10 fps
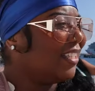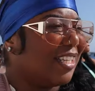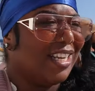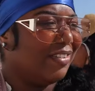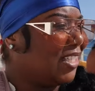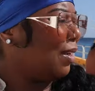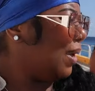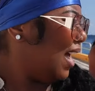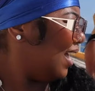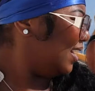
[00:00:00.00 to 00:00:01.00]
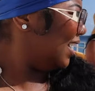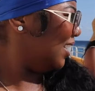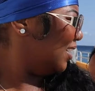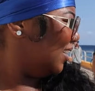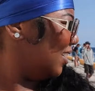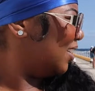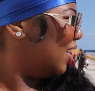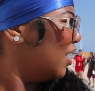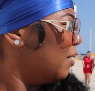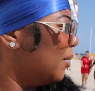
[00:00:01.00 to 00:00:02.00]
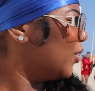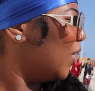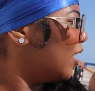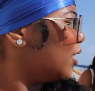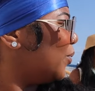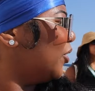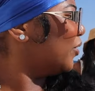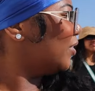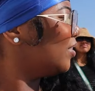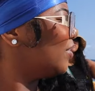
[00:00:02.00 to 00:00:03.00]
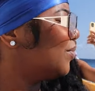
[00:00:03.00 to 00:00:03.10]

It's a different type of hot down here. But the water is beautiful.